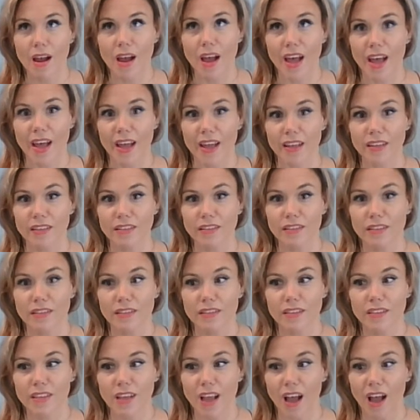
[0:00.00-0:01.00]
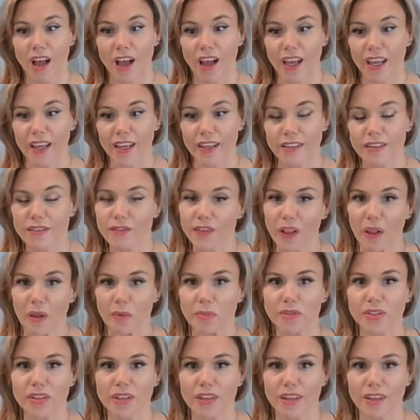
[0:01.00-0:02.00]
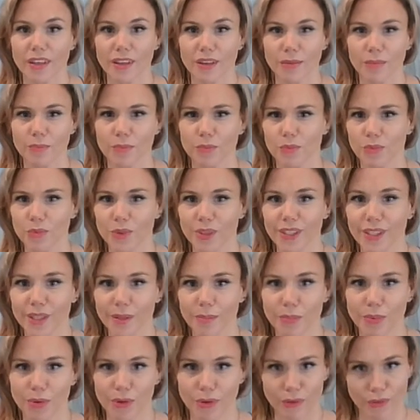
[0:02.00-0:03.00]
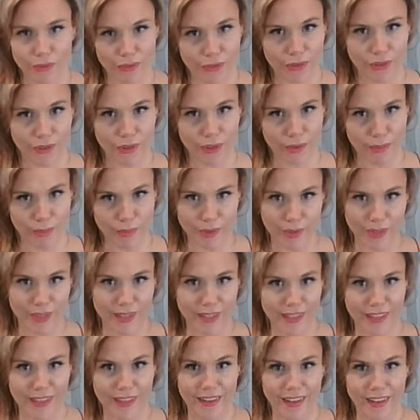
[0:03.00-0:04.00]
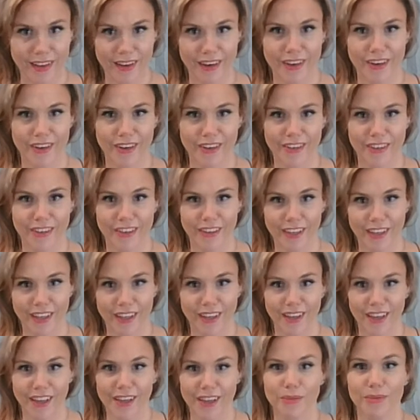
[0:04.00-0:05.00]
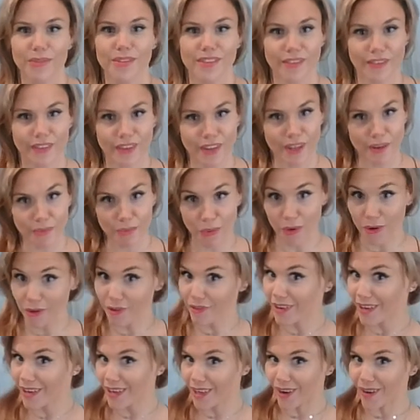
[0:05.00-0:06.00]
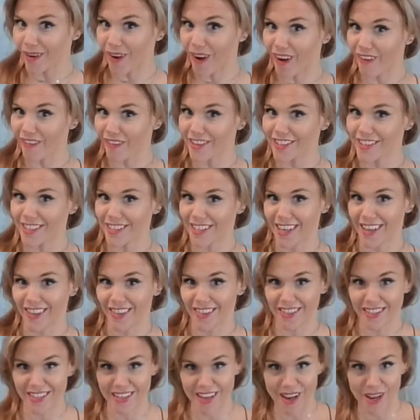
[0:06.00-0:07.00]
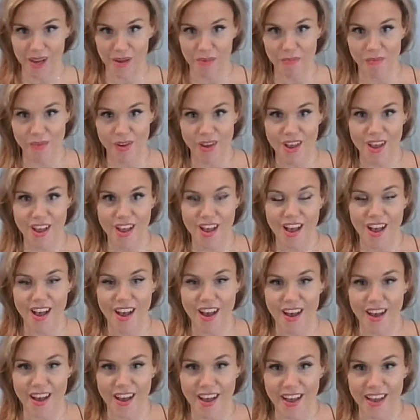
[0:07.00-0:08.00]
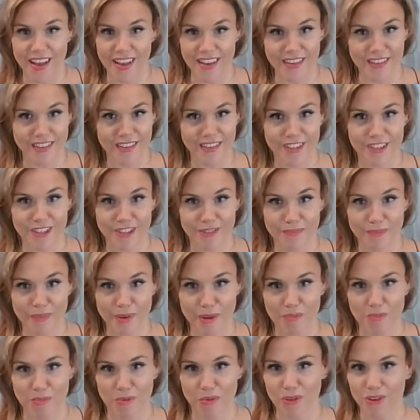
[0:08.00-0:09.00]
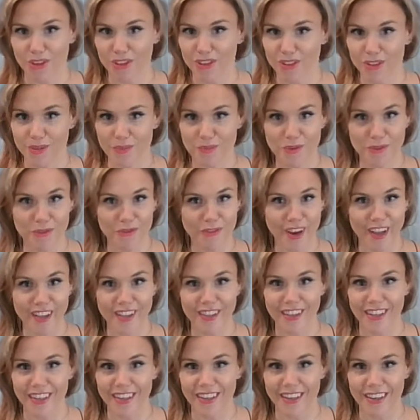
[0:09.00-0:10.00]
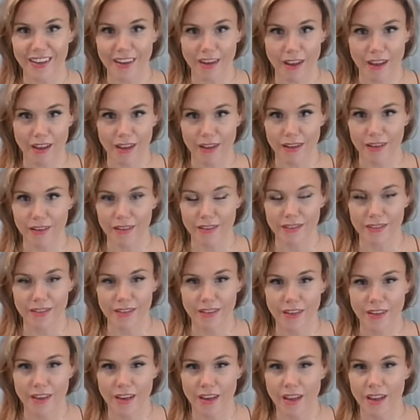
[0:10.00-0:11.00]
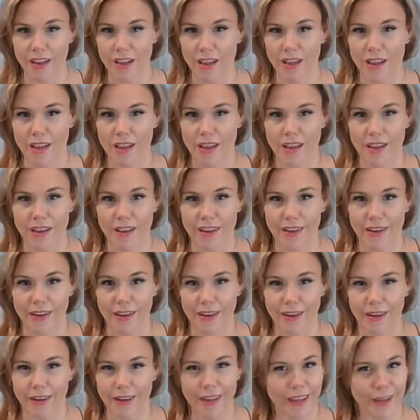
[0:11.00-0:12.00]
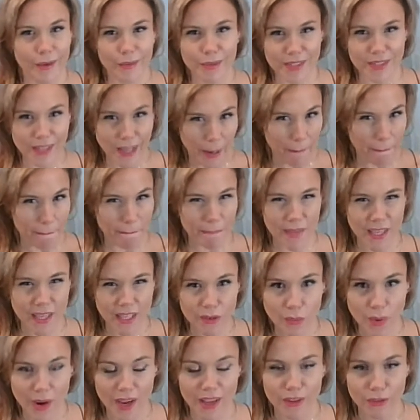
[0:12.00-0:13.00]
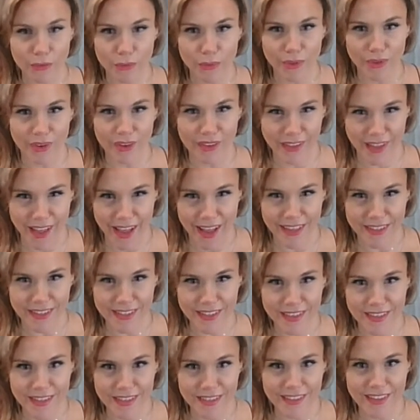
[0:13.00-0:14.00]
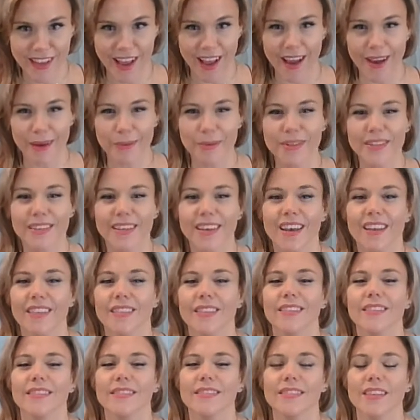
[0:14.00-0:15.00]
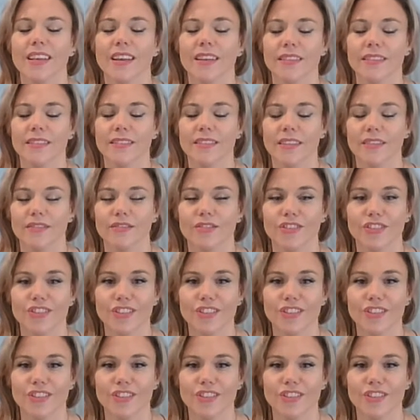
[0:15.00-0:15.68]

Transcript: And I developed a really beautiful community there. I was living in Puerto Rico, obviously, at the time, and people were super friendly. And it was like midway through the classes, I would get this sense of